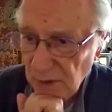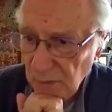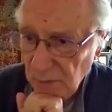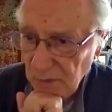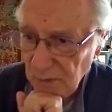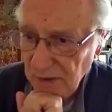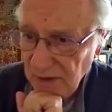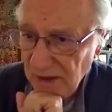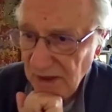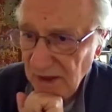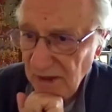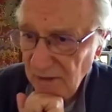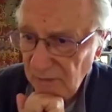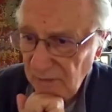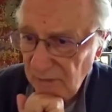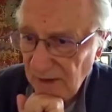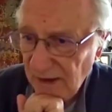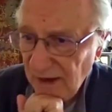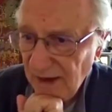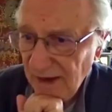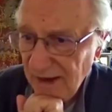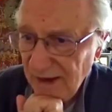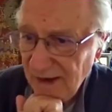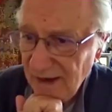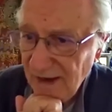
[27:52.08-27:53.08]
so
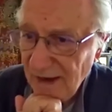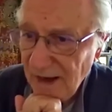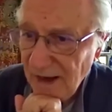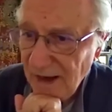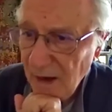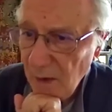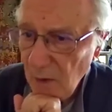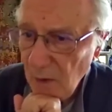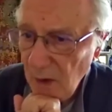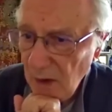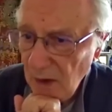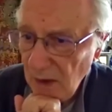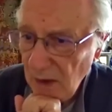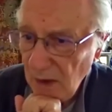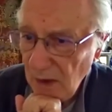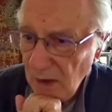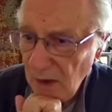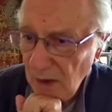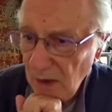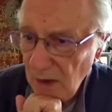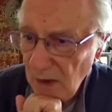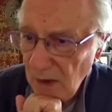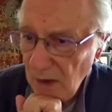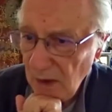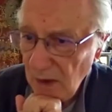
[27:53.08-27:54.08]
this is what we
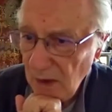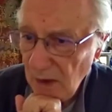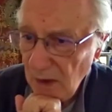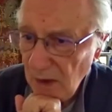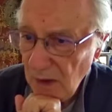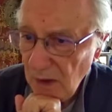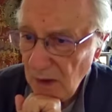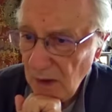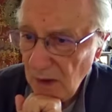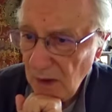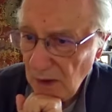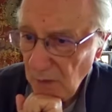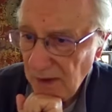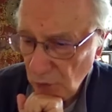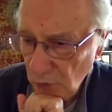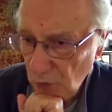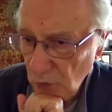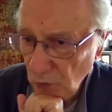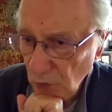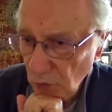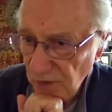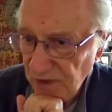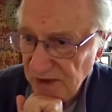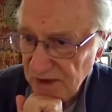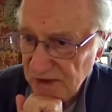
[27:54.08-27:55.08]
have, and now
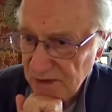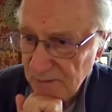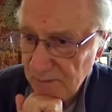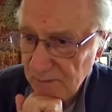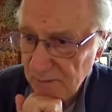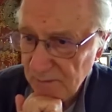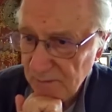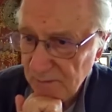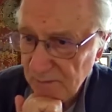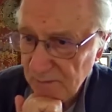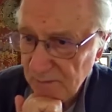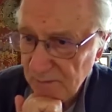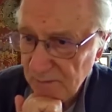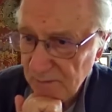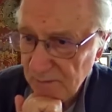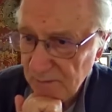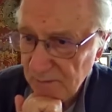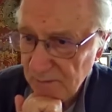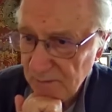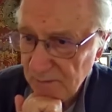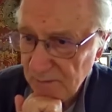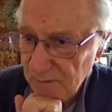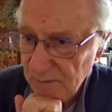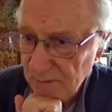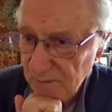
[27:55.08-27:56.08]
we have to
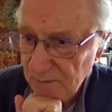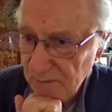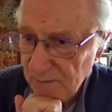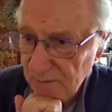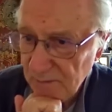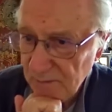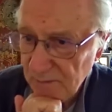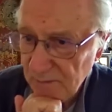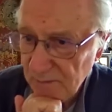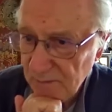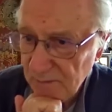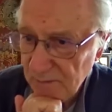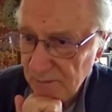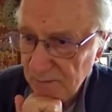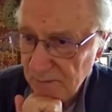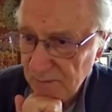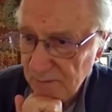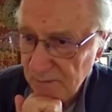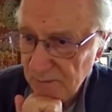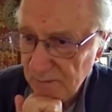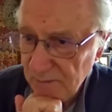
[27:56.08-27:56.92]
do this part.